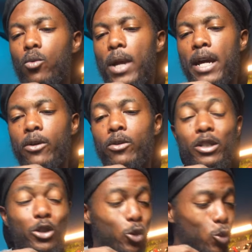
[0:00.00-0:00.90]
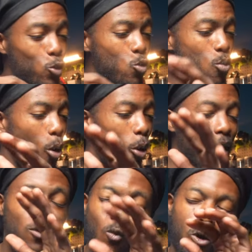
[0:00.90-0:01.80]
around
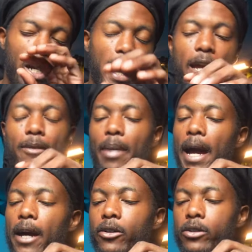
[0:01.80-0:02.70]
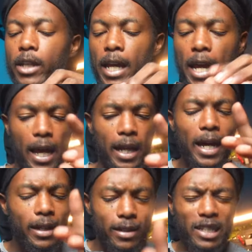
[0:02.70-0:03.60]
2.18 pounds, and
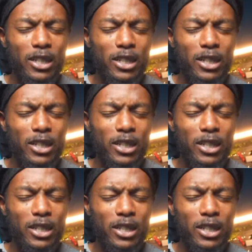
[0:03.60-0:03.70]
that is